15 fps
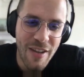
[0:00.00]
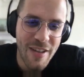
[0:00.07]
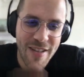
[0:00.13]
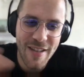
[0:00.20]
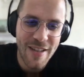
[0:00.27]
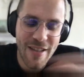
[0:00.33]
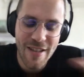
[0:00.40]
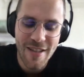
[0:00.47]

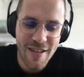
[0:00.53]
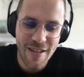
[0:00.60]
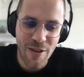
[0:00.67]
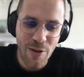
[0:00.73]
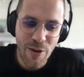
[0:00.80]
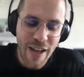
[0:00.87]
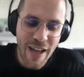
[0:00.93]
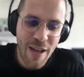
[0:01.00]
This is
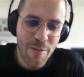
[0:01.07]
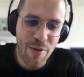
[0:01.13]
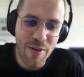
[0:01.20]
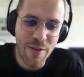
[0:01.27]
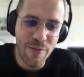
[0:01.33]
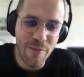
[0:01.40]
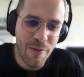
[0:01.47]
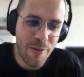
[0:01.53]
okay, but
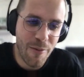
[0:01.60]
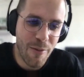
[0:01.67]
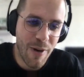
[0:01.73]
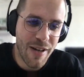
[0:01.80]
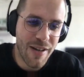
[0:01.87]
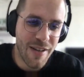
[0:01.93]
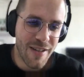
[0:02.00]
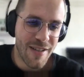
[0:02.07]

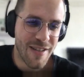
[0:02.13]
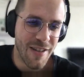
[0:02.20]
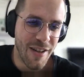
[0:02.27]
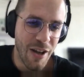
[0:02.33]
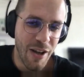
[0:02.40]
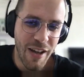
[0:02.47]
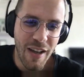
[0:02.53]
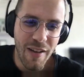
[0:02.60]
what does the
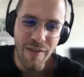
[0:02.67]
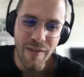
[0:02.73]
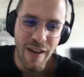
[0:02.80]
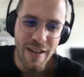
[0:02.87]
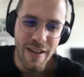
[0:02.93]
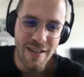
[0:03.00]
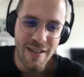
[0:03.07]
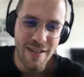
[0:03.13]
Hugging
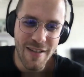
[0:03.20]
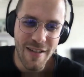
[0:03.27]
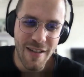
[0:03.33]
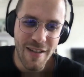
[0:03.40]
Face